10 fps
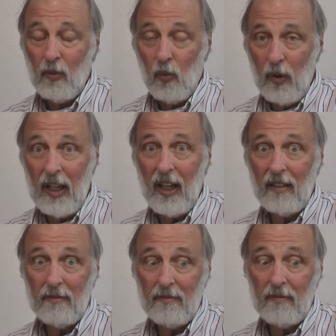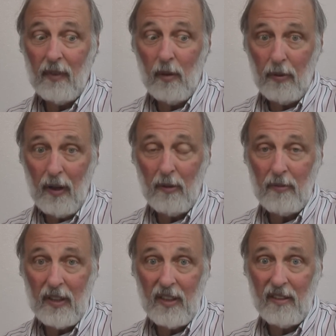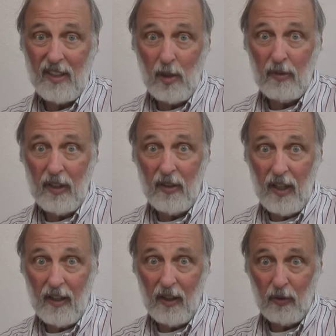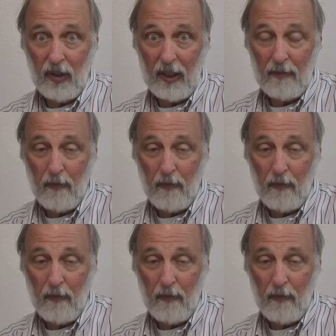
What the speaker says: We got a problem in similarity there, right?